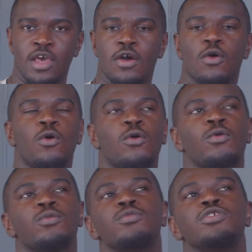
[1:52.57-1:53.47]
or
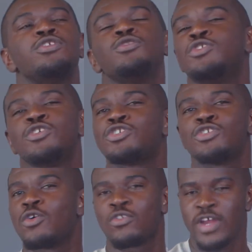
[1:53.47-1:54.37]
dude, you're
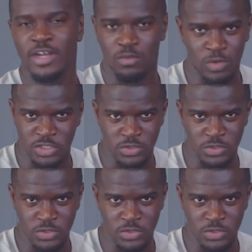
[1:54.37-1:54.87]
so great at what